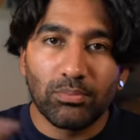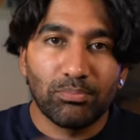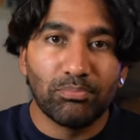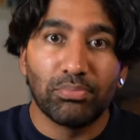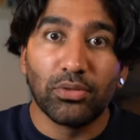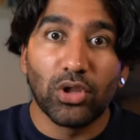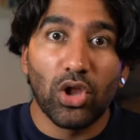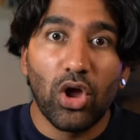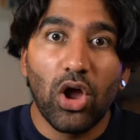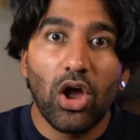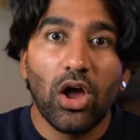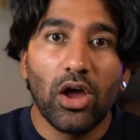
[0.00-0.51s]

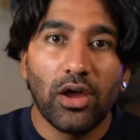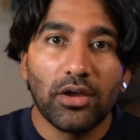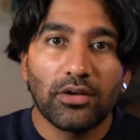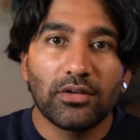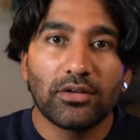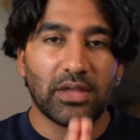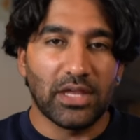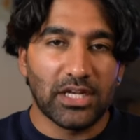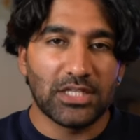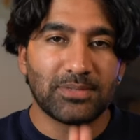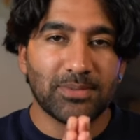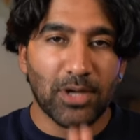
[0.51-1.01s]
blurred.
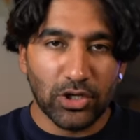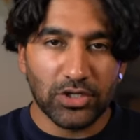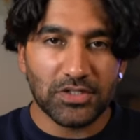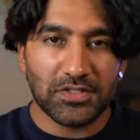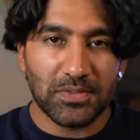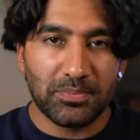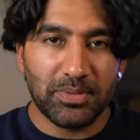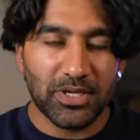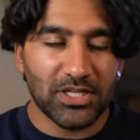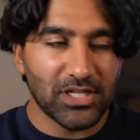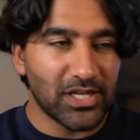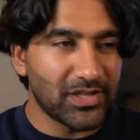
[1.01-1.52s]
It is my
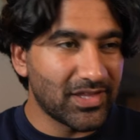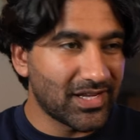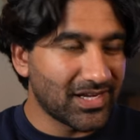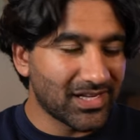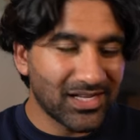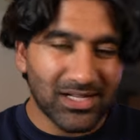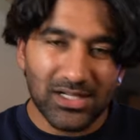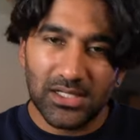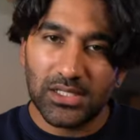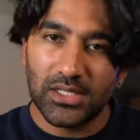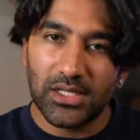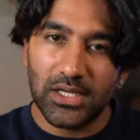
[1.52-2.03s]
honest opinion that a
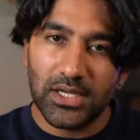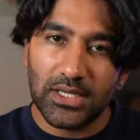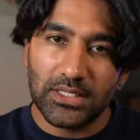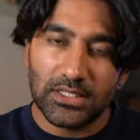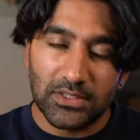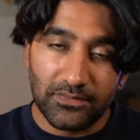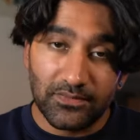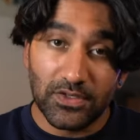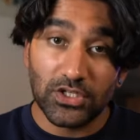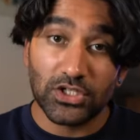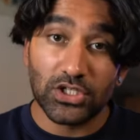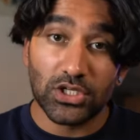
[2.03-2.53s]
clear
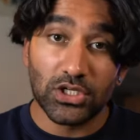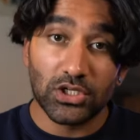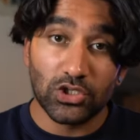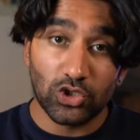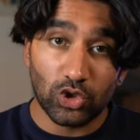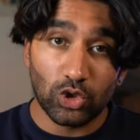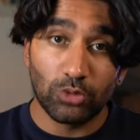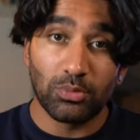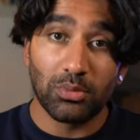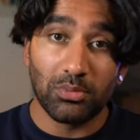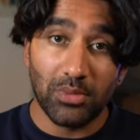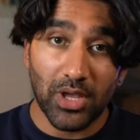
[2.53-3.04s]
division
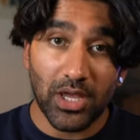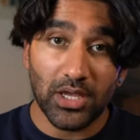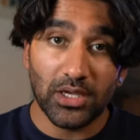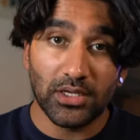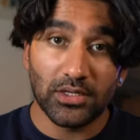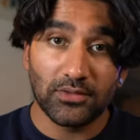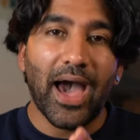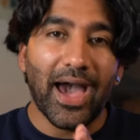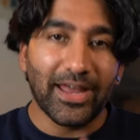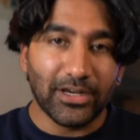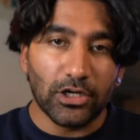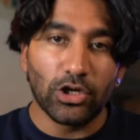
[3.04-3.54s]
should be
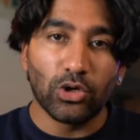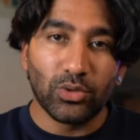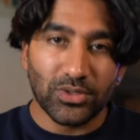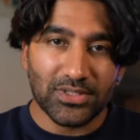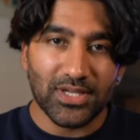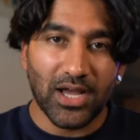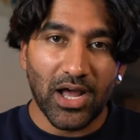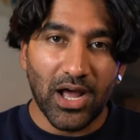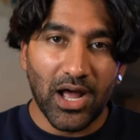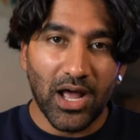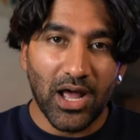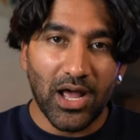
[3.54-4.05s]
made. And I know it's
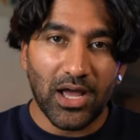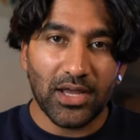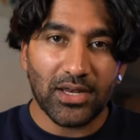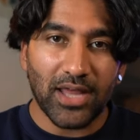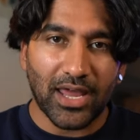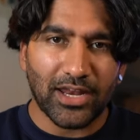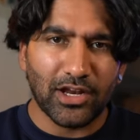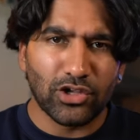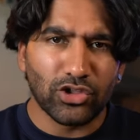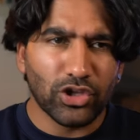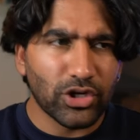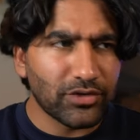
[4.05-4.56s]
hard,
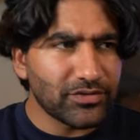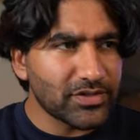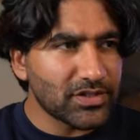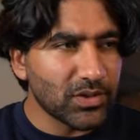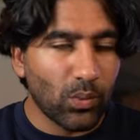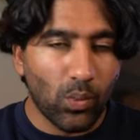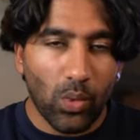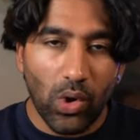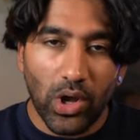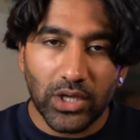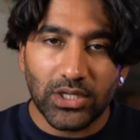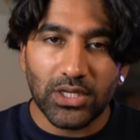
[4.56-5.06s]
and a lot of us
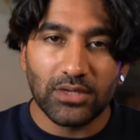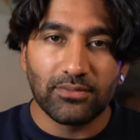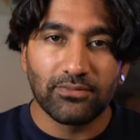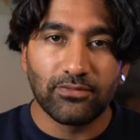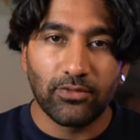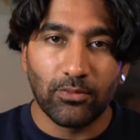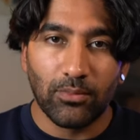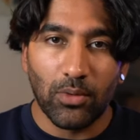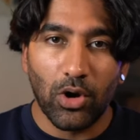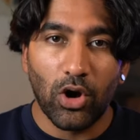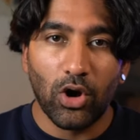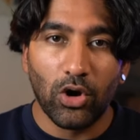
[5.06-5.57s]
are working
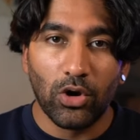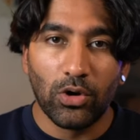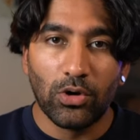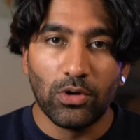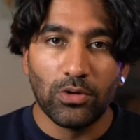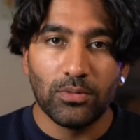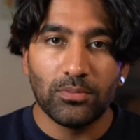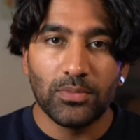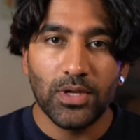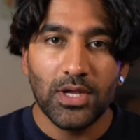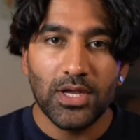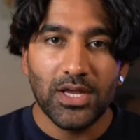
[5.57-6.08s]
from
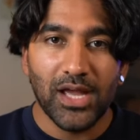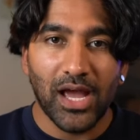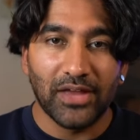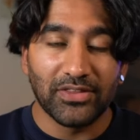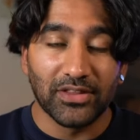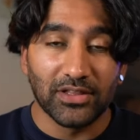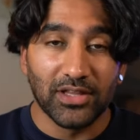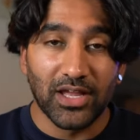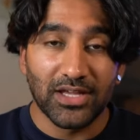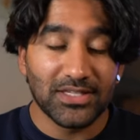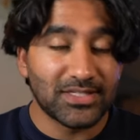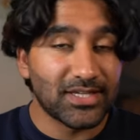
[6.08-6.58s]
home, and
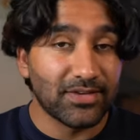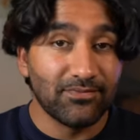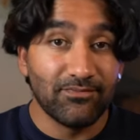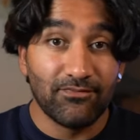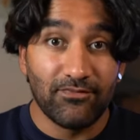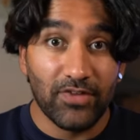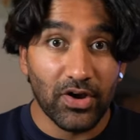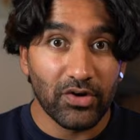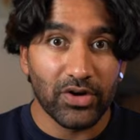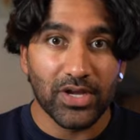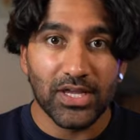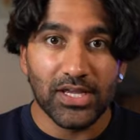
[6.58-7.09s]
the lines can
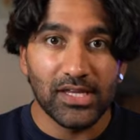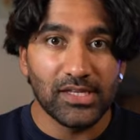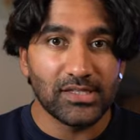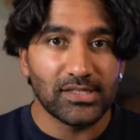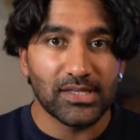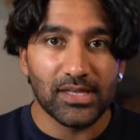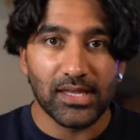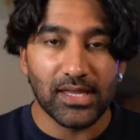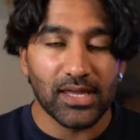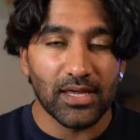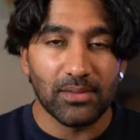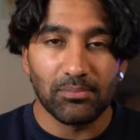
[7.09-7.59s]
very
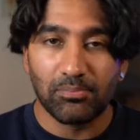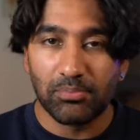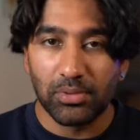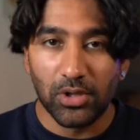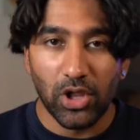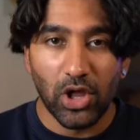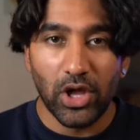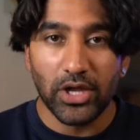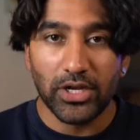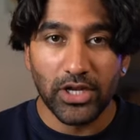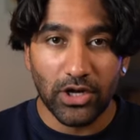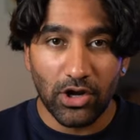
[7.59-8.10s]
easily get
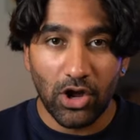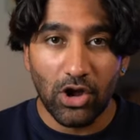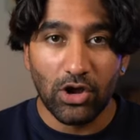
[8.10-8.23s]
blurred at